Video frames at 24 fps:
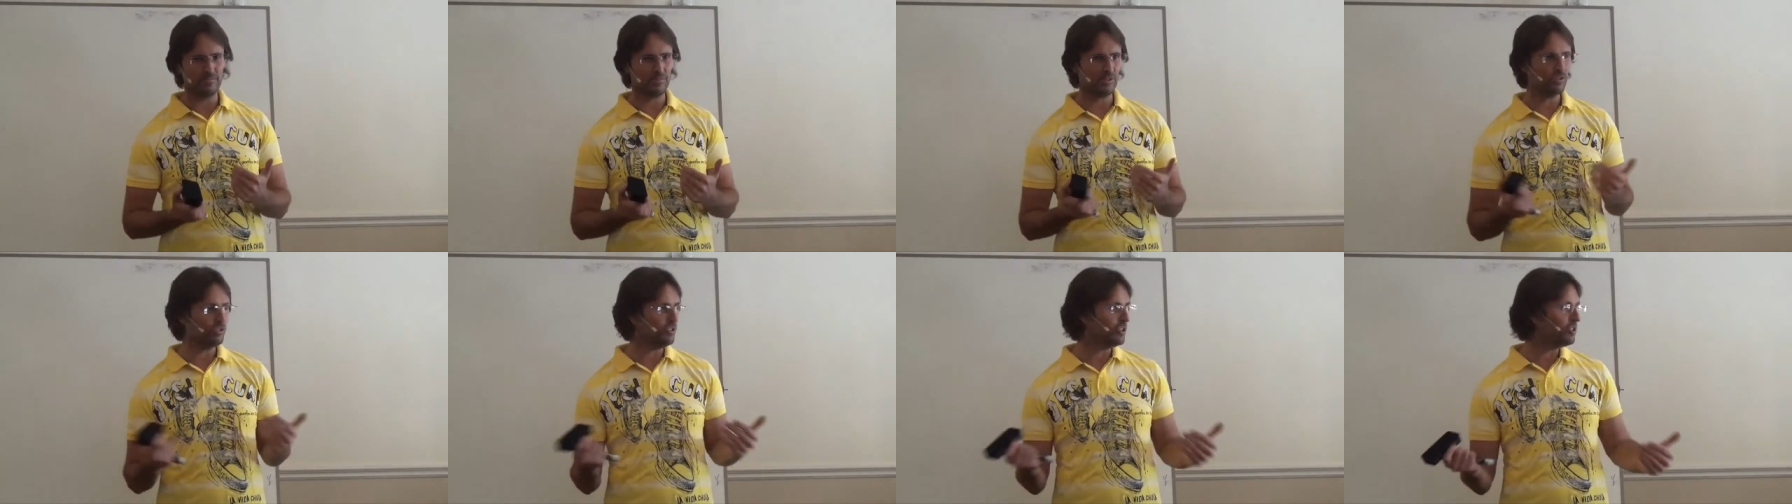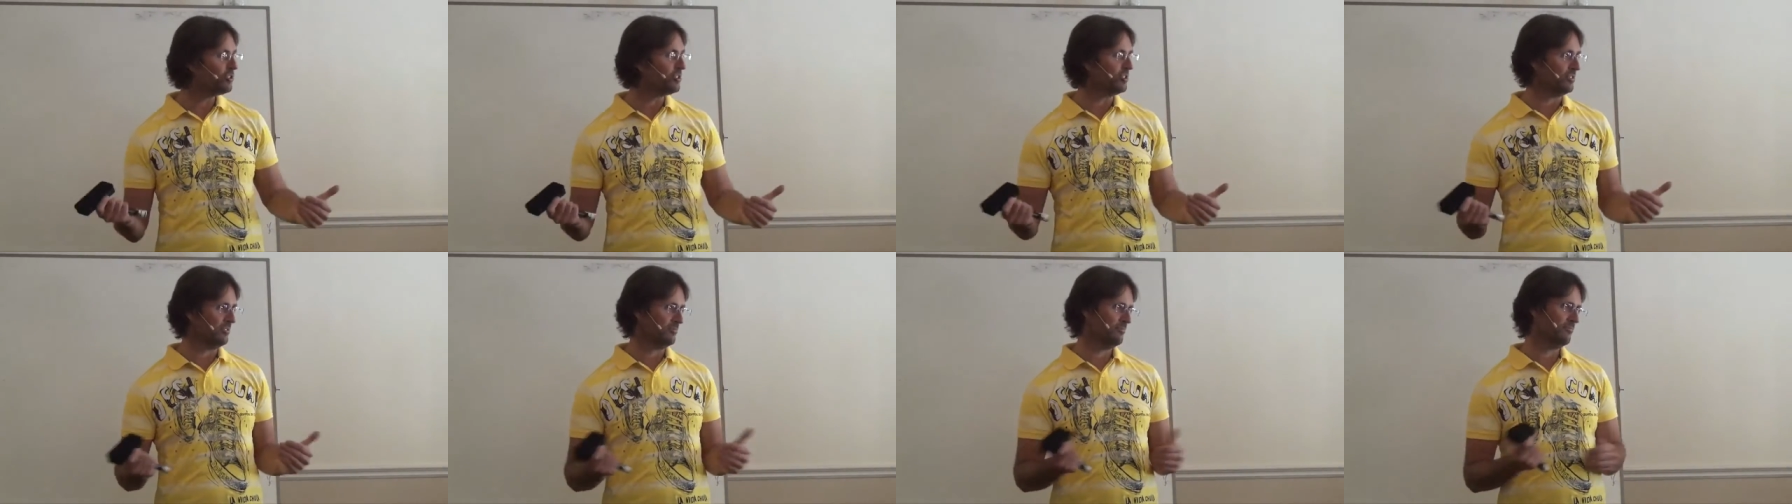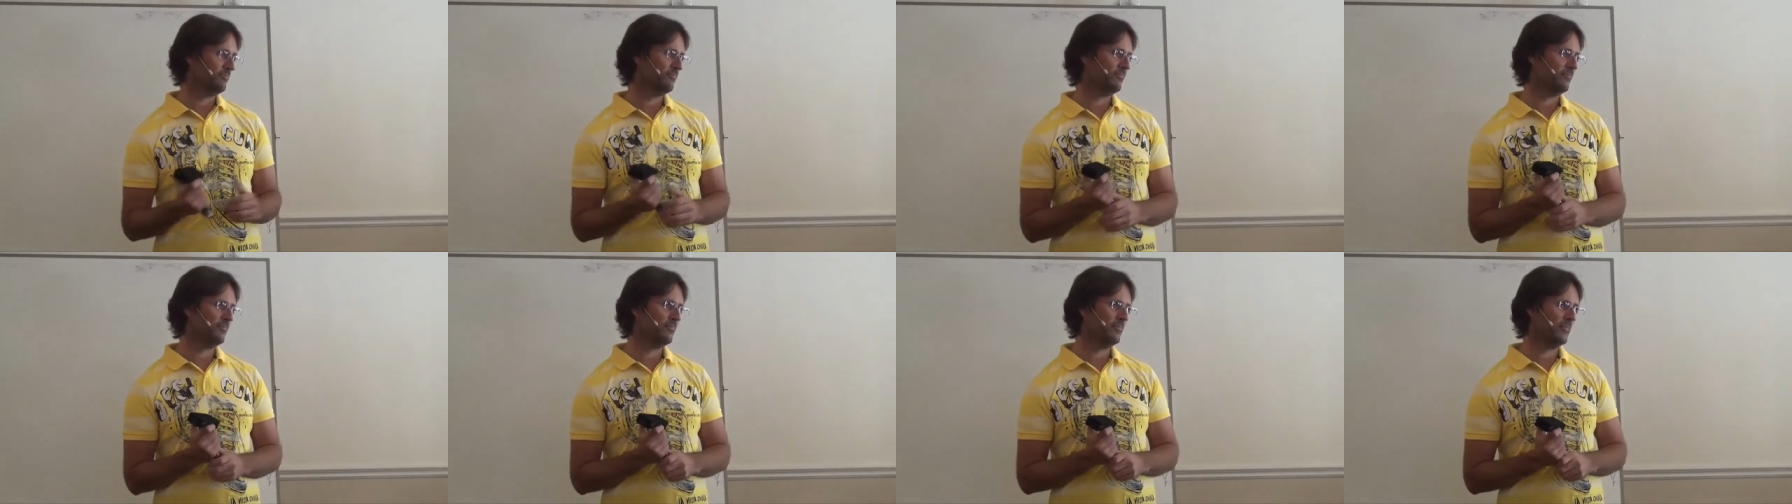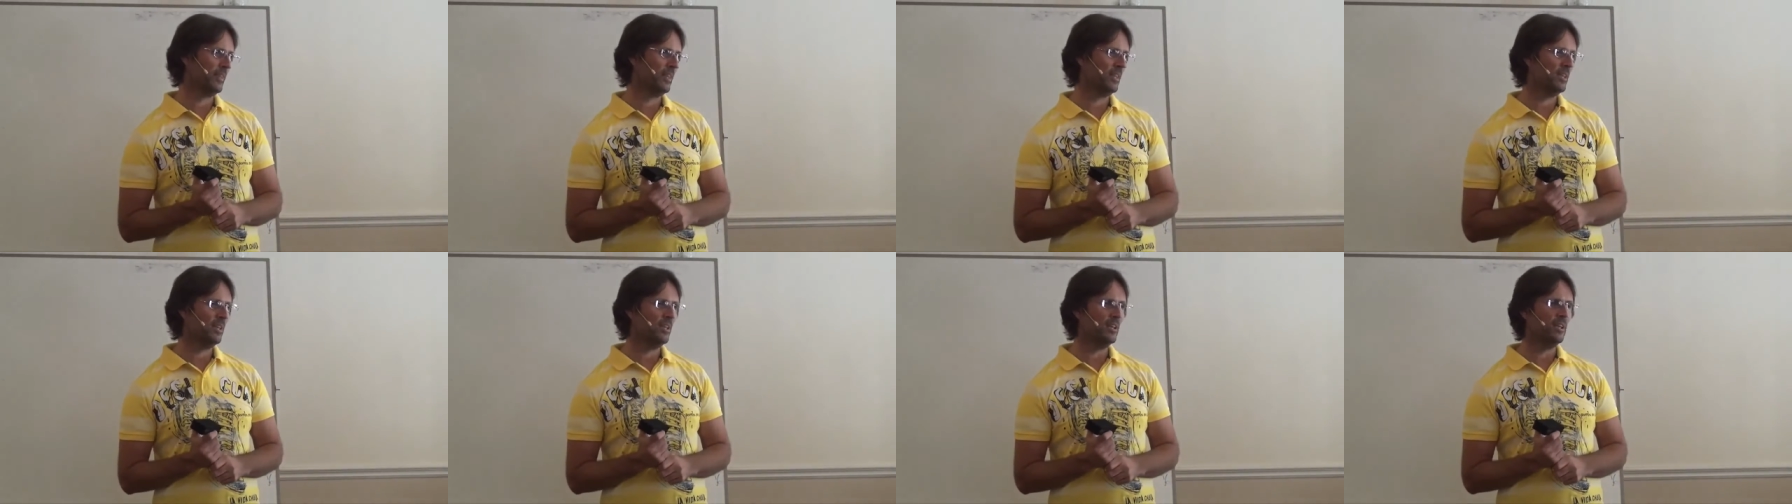condition.
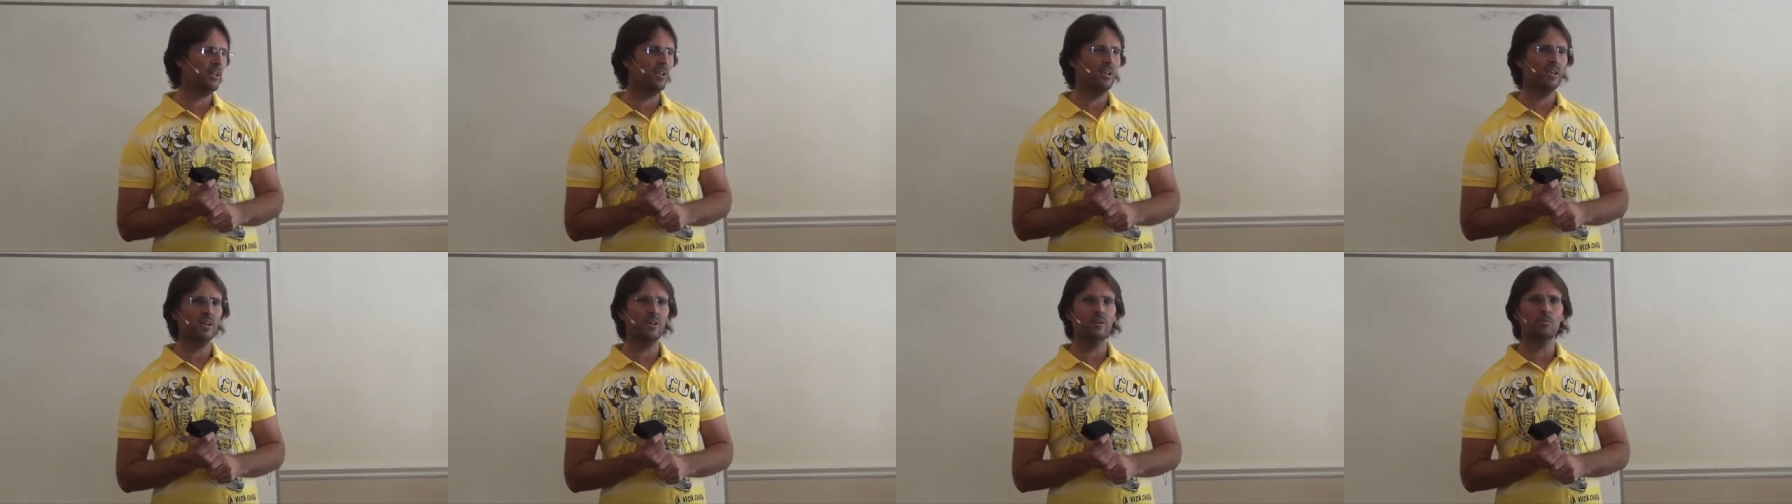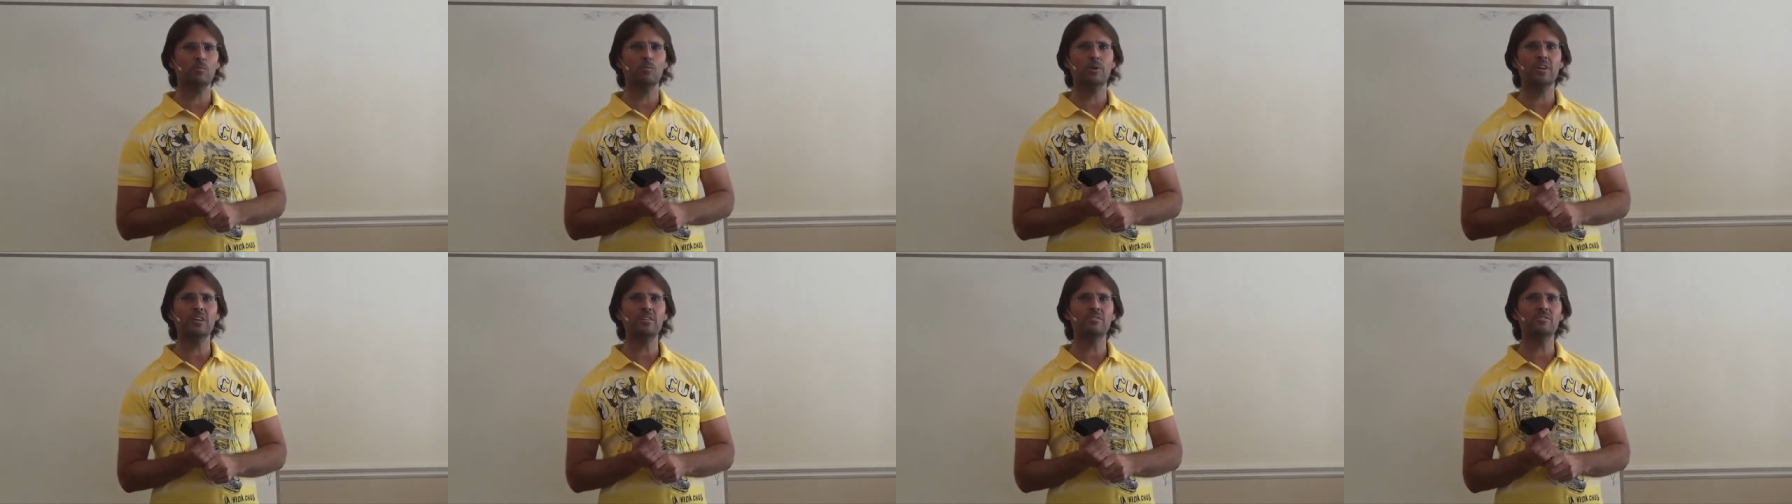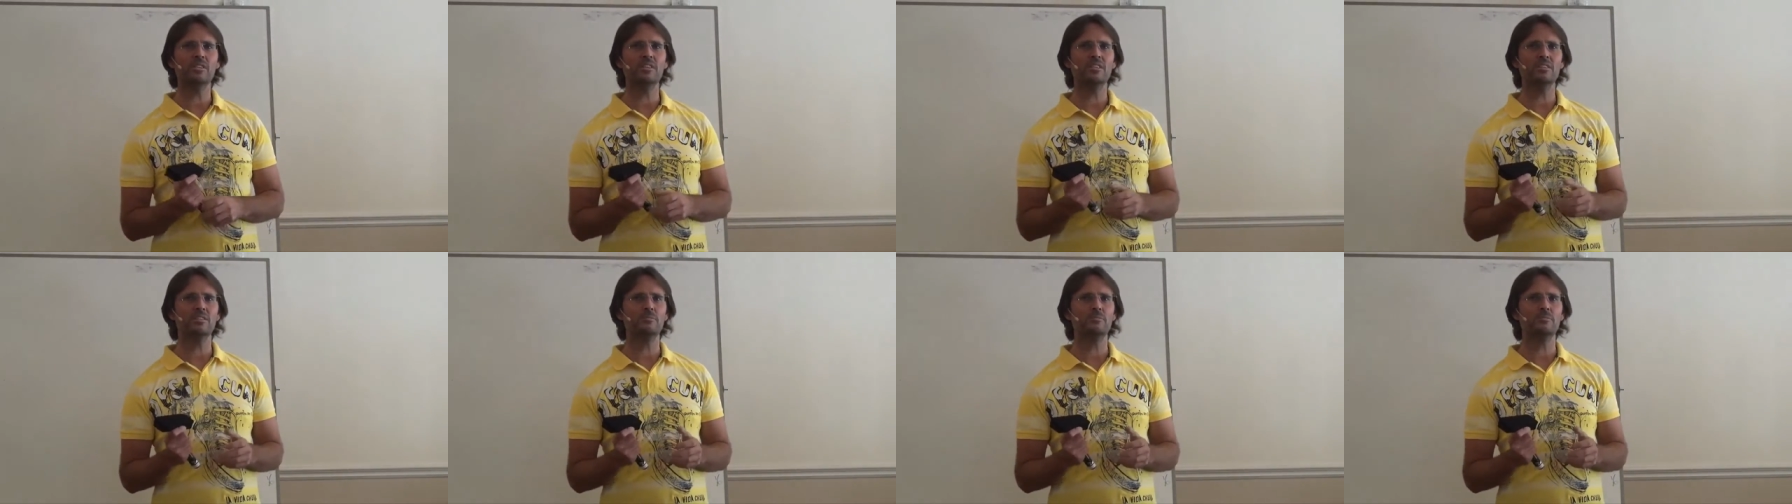We see